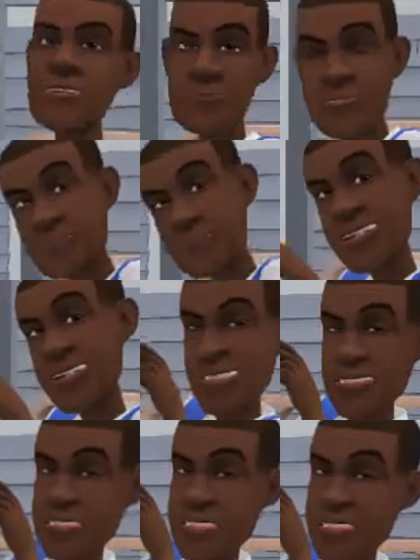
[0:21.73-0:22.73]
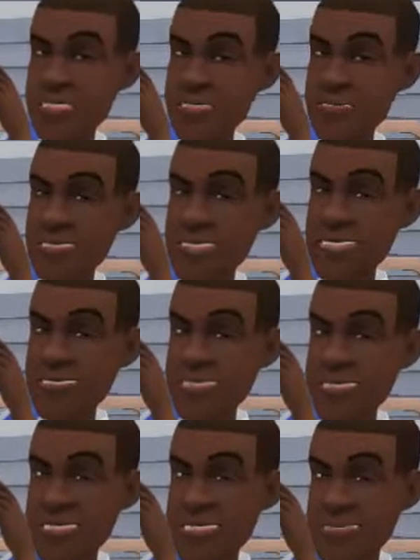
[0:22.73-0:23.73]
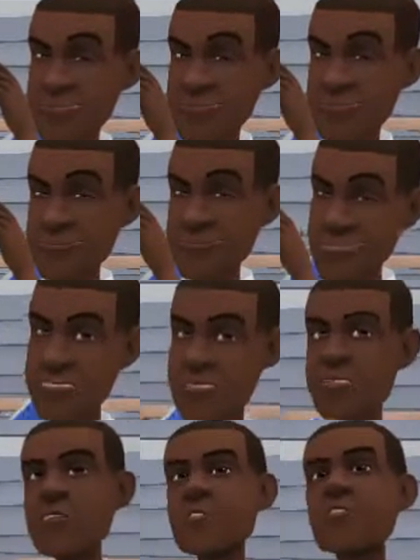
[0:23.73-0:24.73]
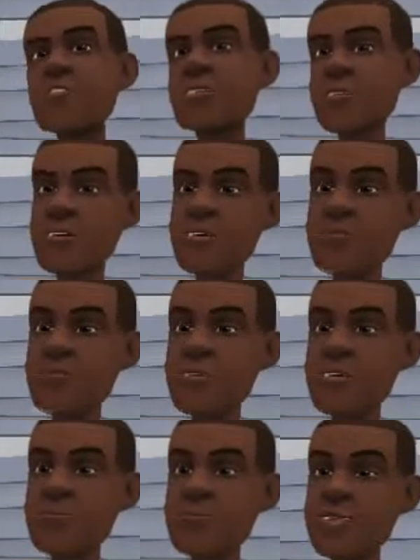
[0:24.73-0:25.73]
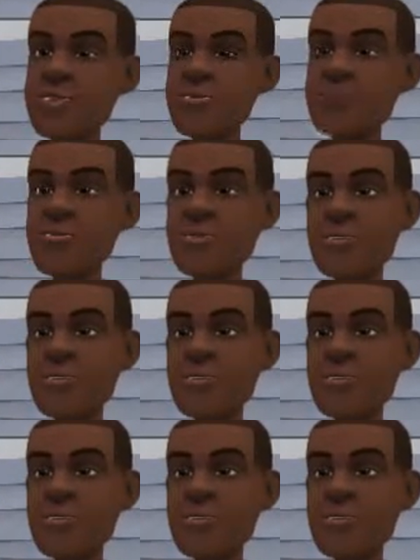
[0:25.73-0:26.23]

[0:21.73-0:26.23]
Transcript: with my crazy ex girlfriend. She's stalking and blackmailing me.